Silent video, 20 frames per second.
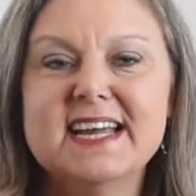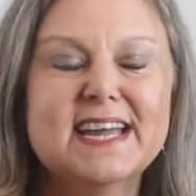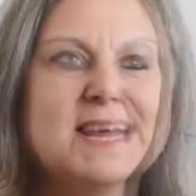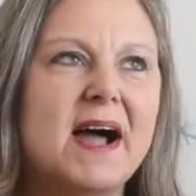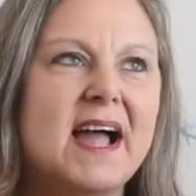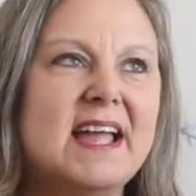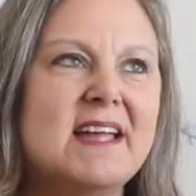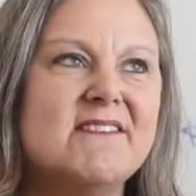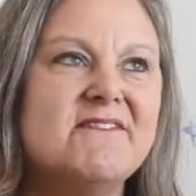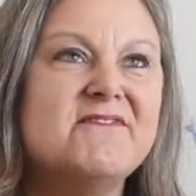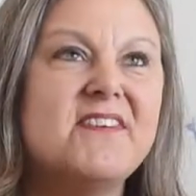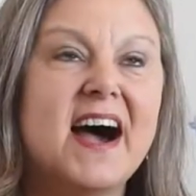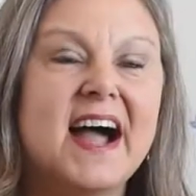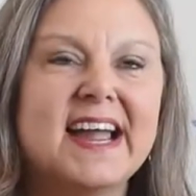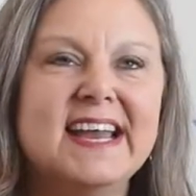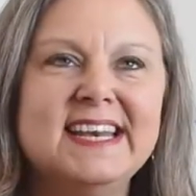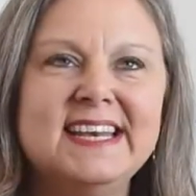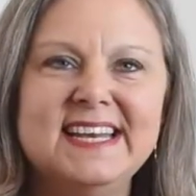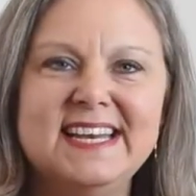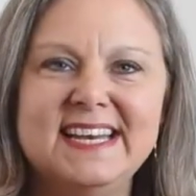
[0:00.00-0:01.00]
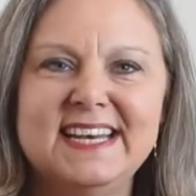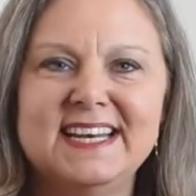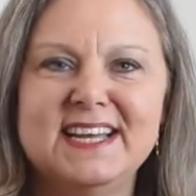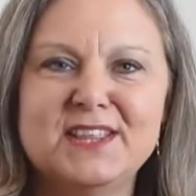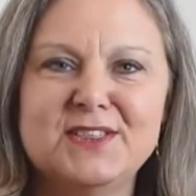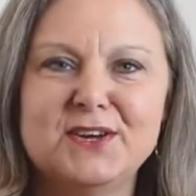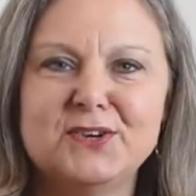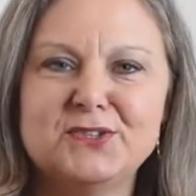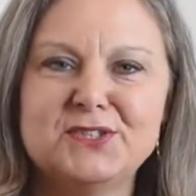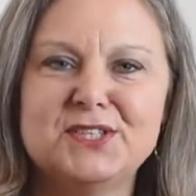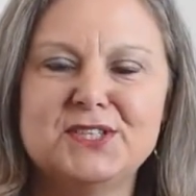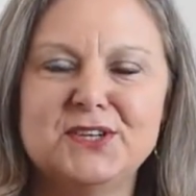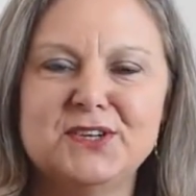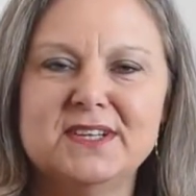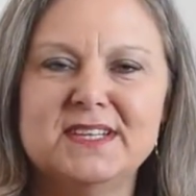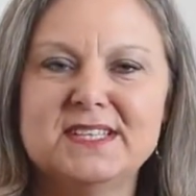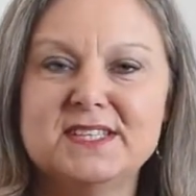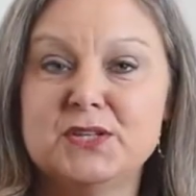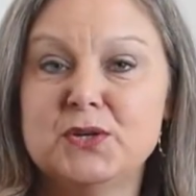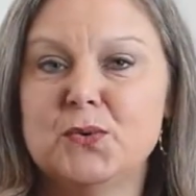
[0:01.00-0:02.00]
By finding those
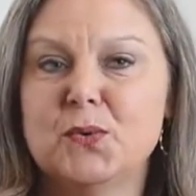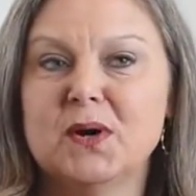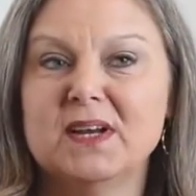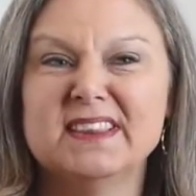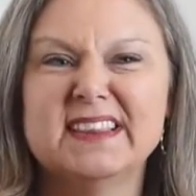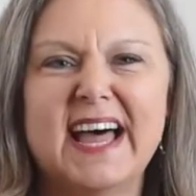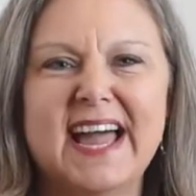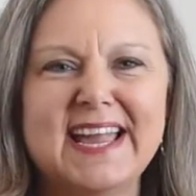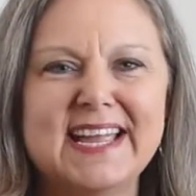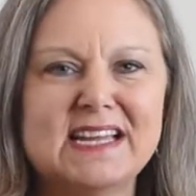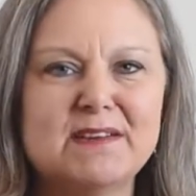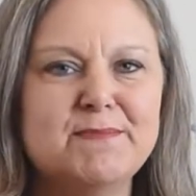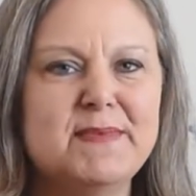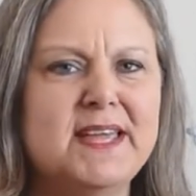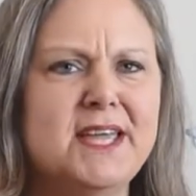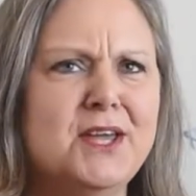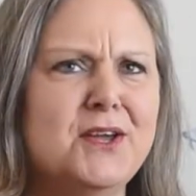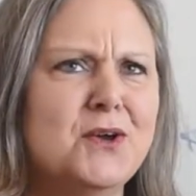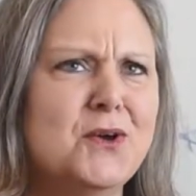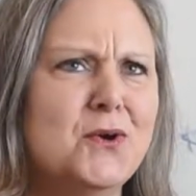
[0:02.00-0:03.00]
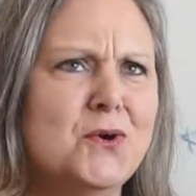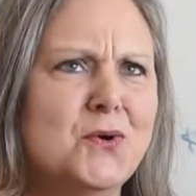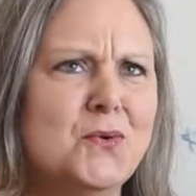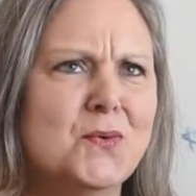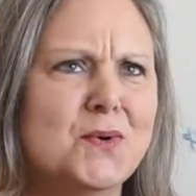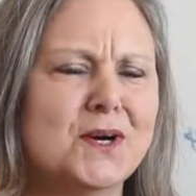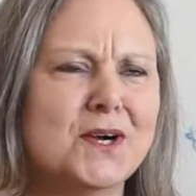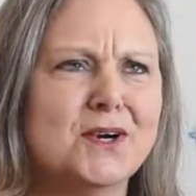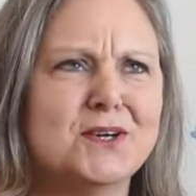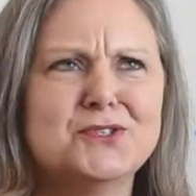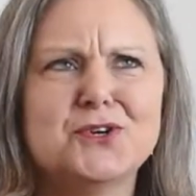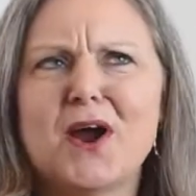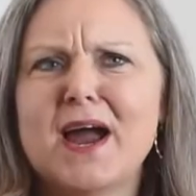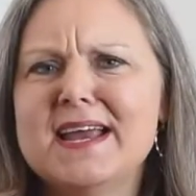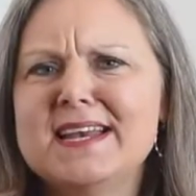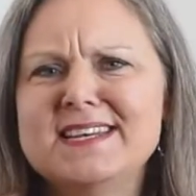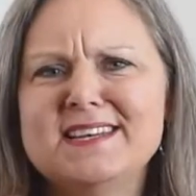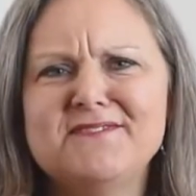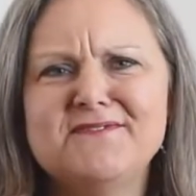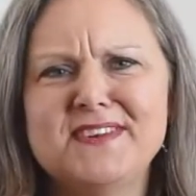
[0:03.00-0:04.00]
students who were like me, who were
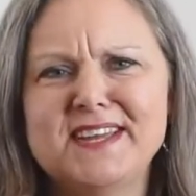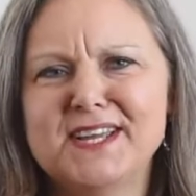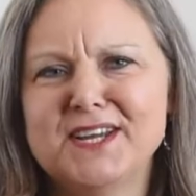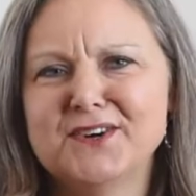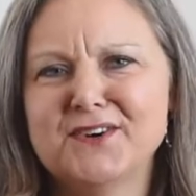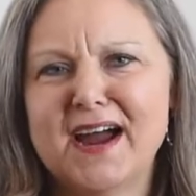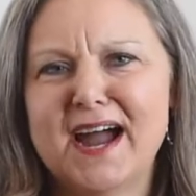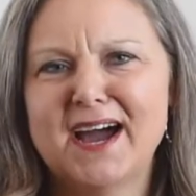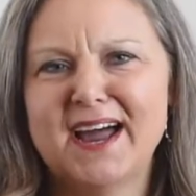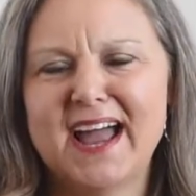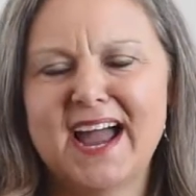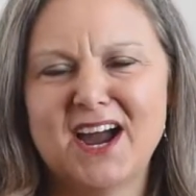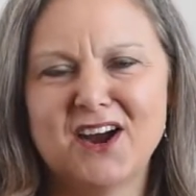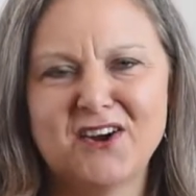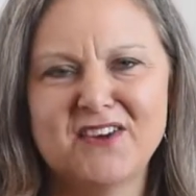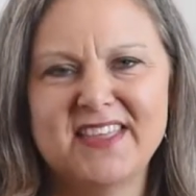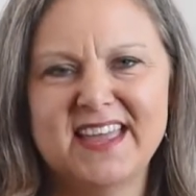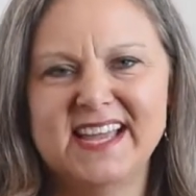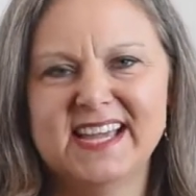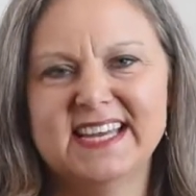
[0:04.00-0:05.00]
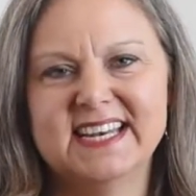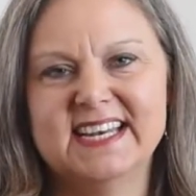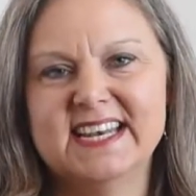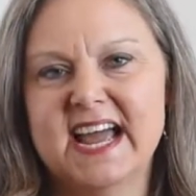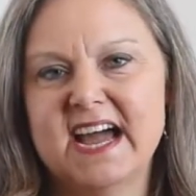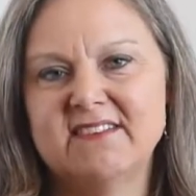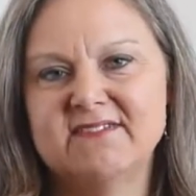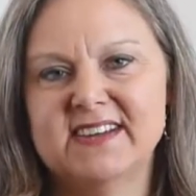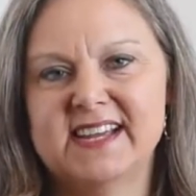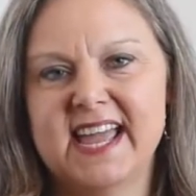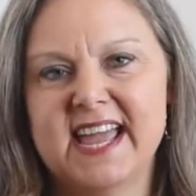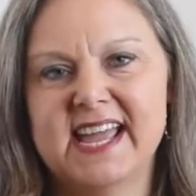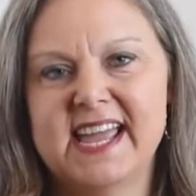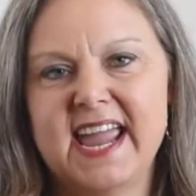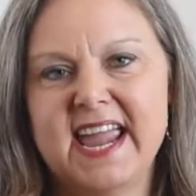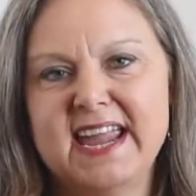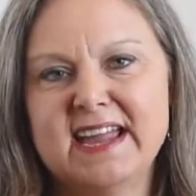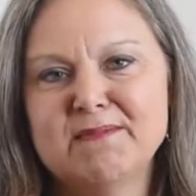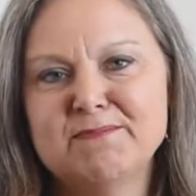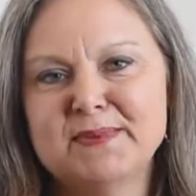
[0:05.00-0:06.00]
trying to figure out how are they going to navigate
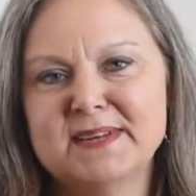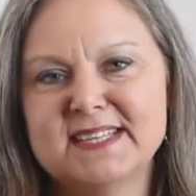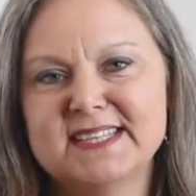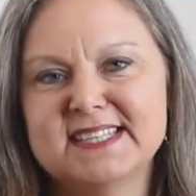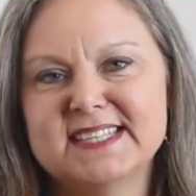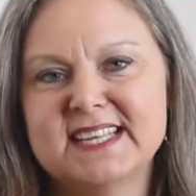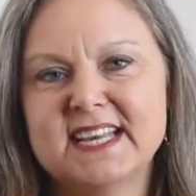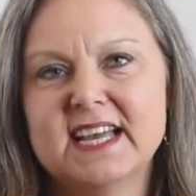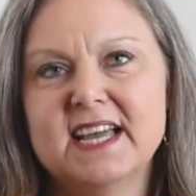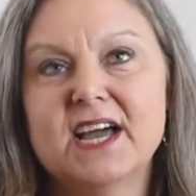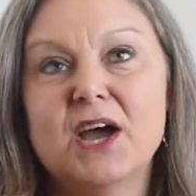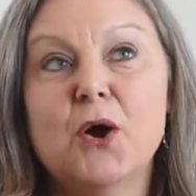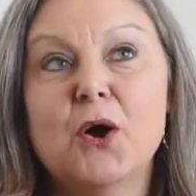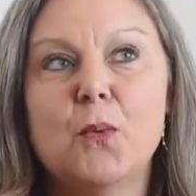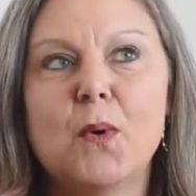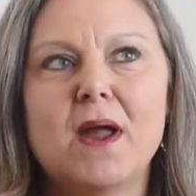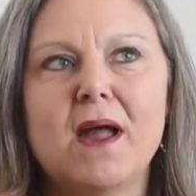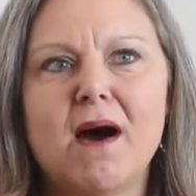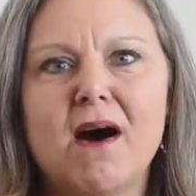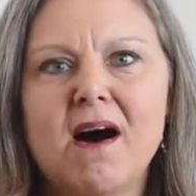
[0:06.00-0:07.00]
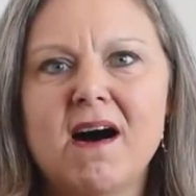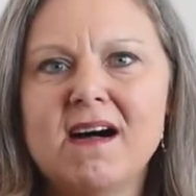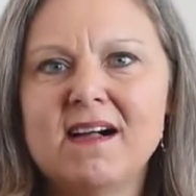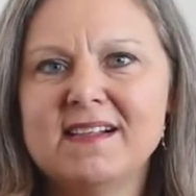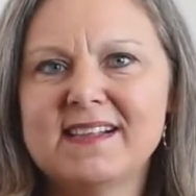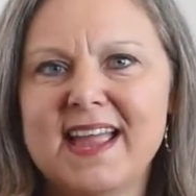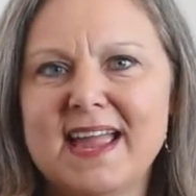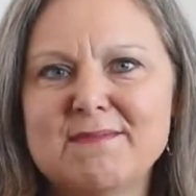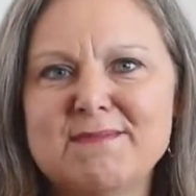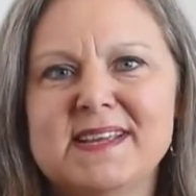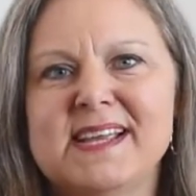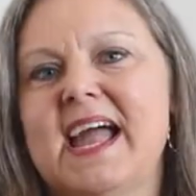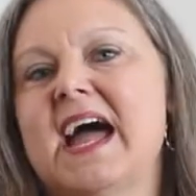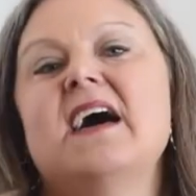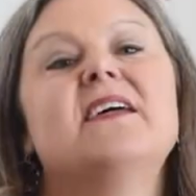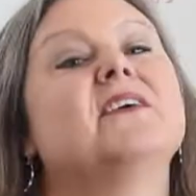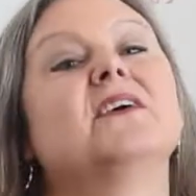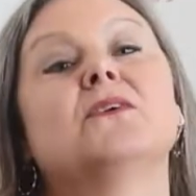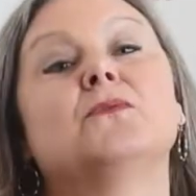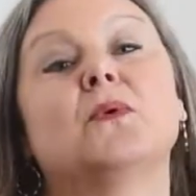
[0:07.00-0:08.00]
campus, we all came
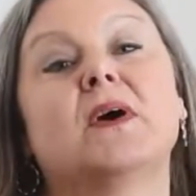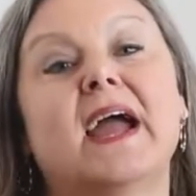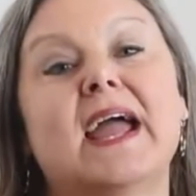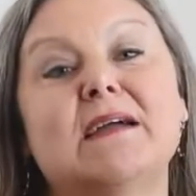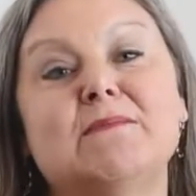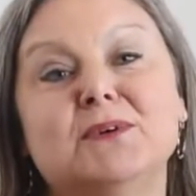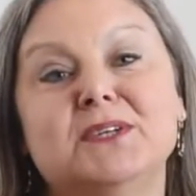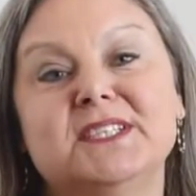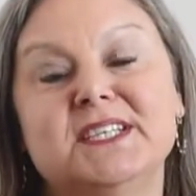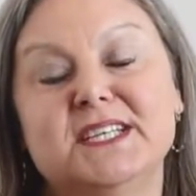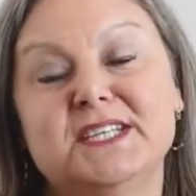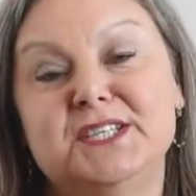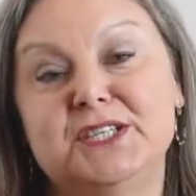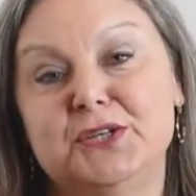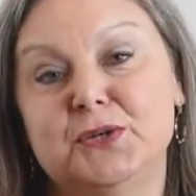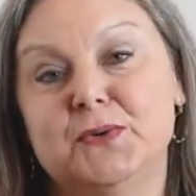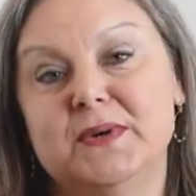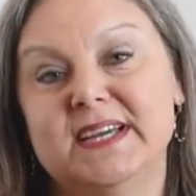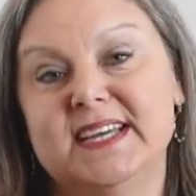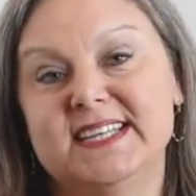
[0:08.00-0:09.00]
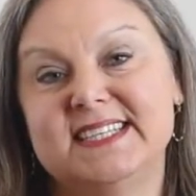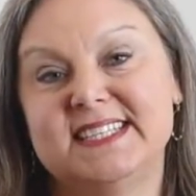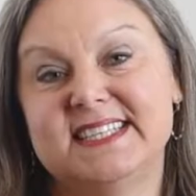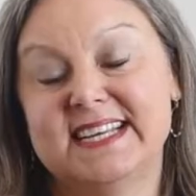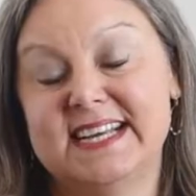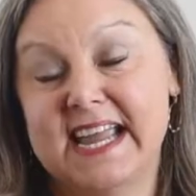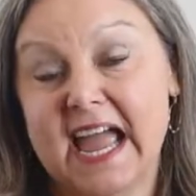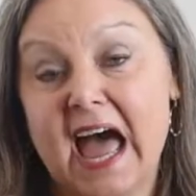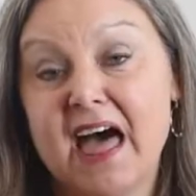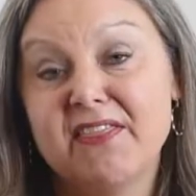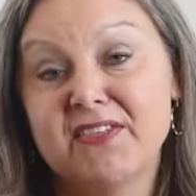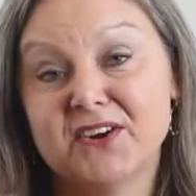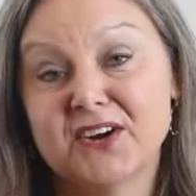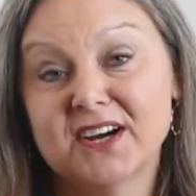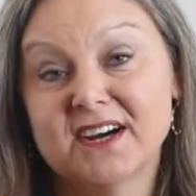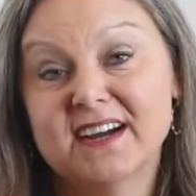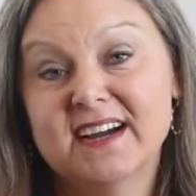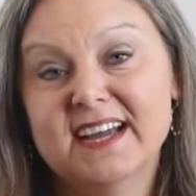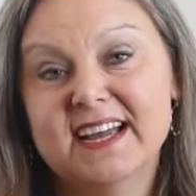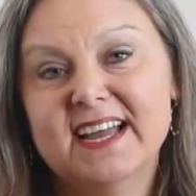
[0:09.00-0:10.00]
together and were able to do it
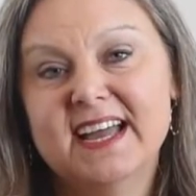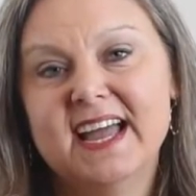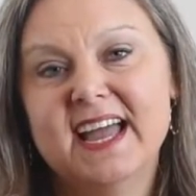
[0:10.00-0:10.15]
together.